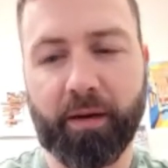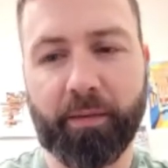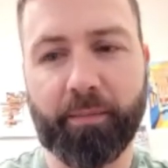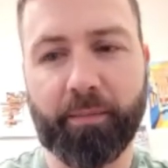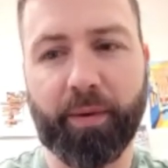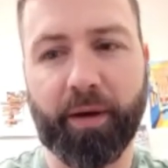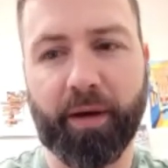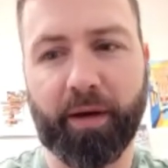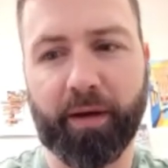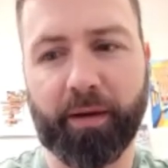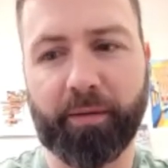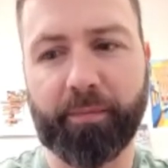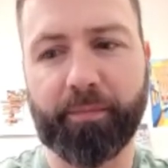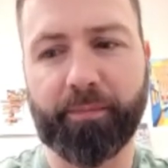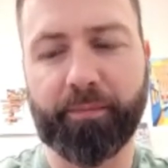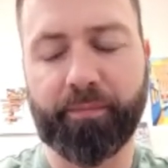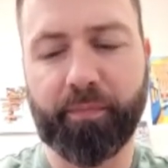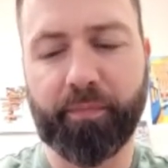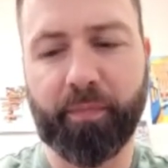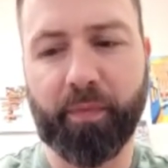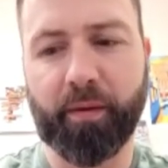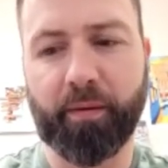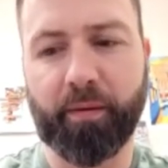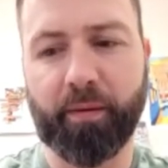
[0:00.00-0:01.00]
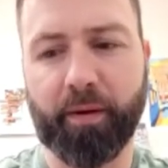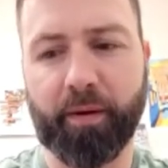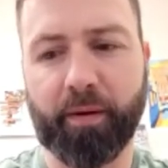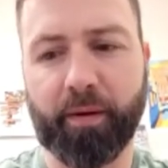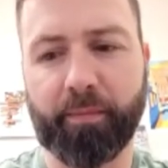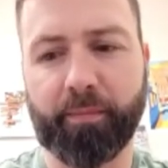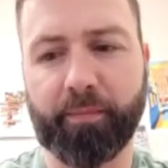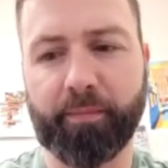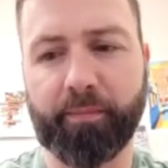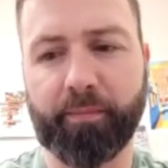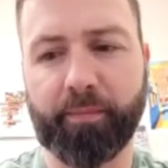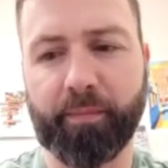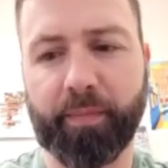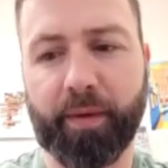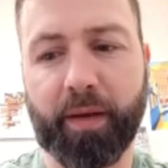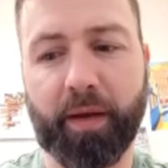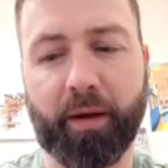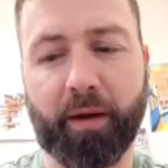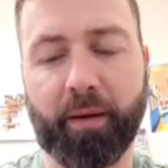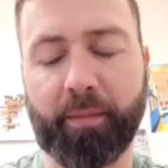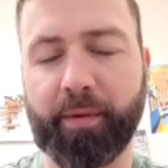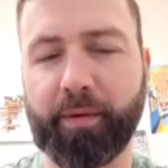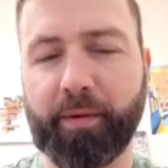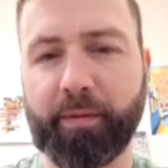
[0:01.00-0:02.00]
But um,
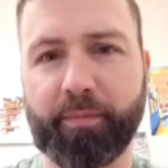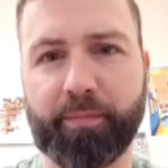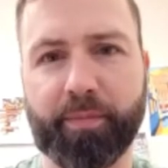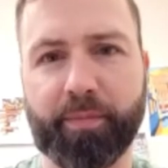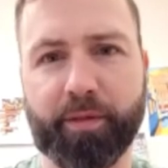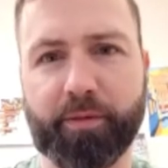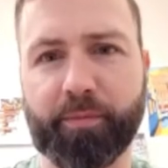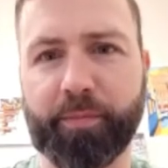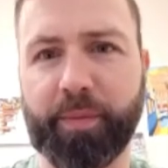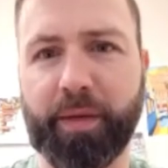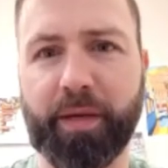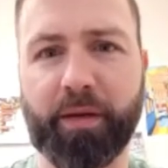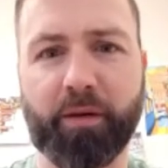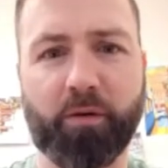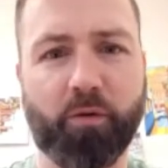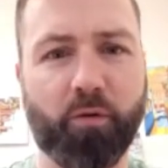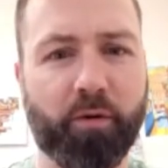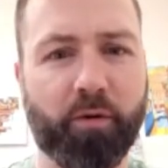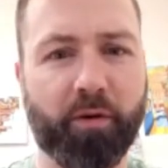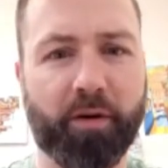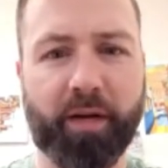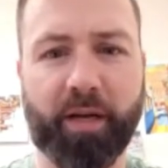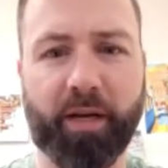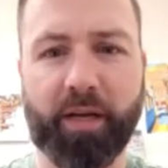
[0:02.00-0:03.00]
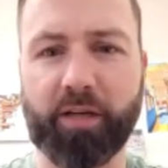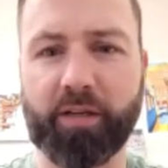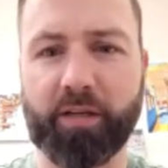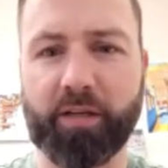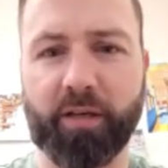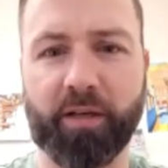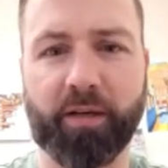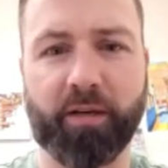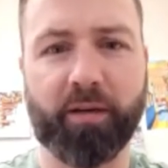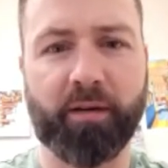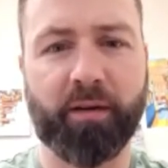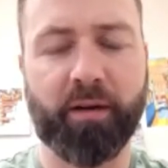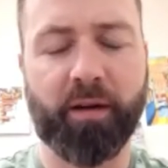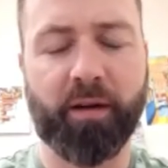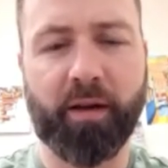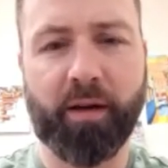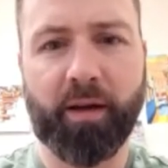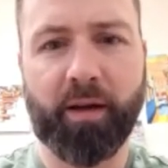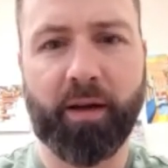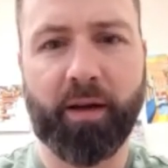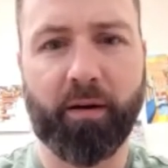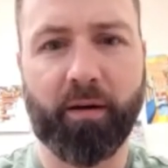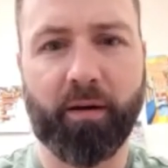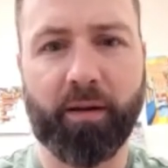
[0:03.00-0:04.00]
yeah, I mean, but speed, coordination,
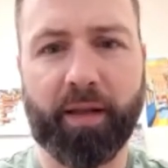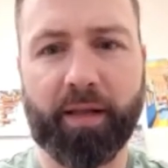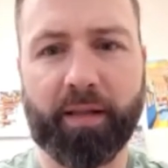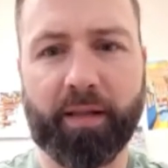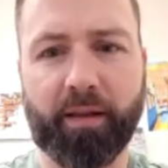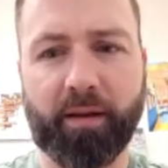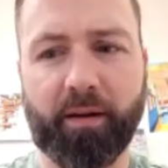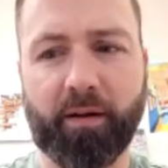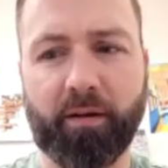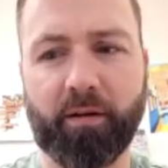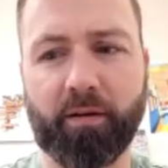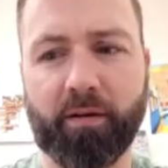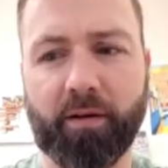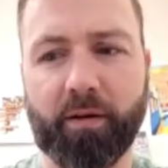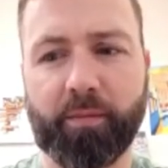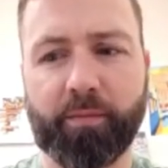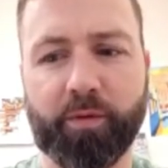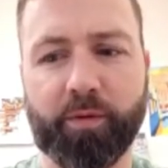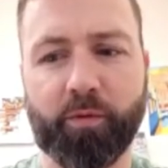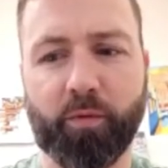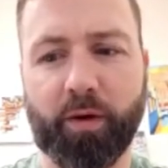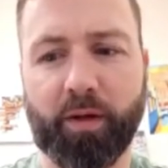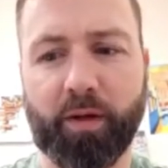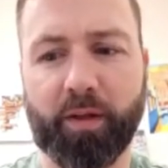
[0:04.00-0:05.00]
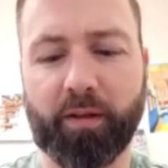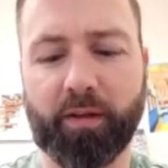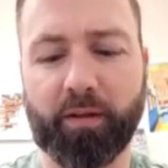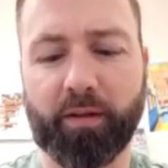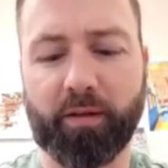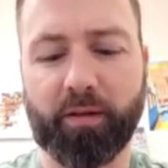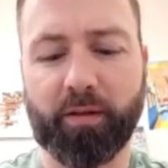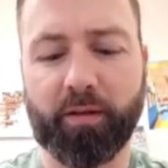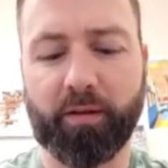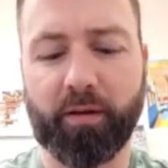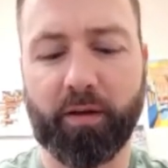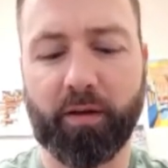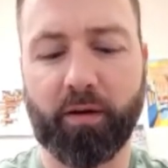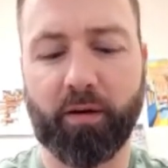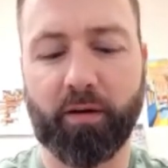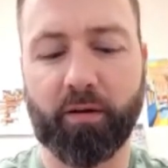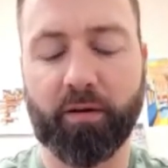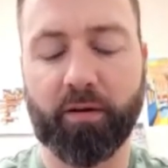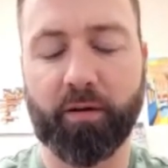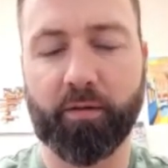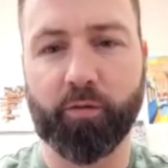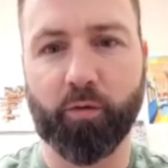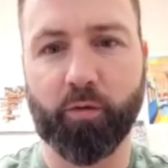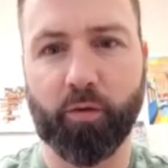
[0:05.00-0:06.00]
and all that. That it all comes with it all
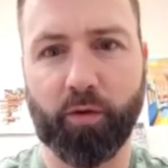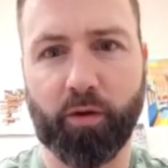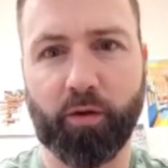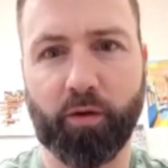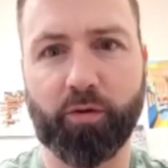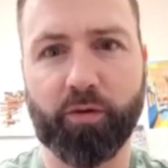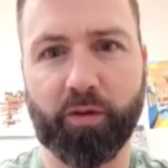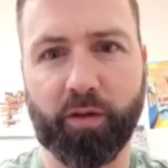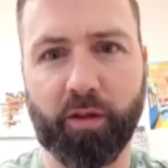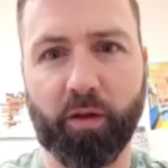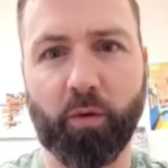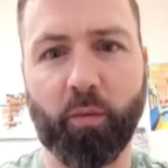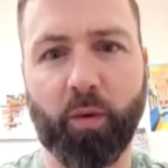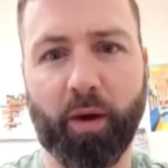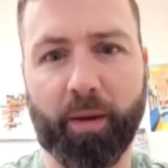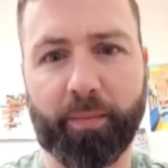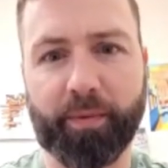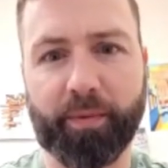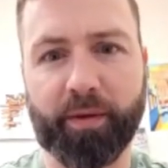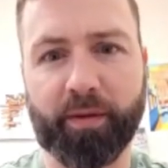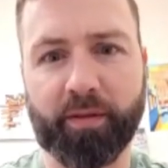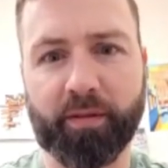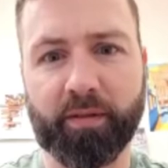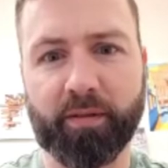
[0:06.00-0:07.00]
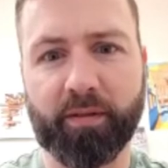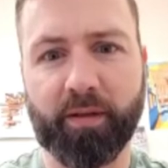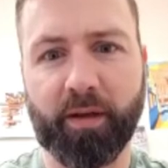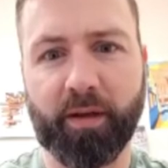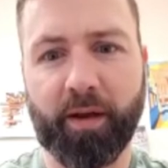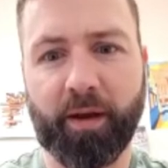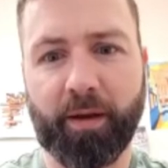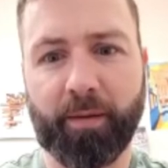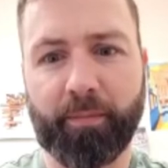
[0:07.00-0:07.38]
comes with using the weapons.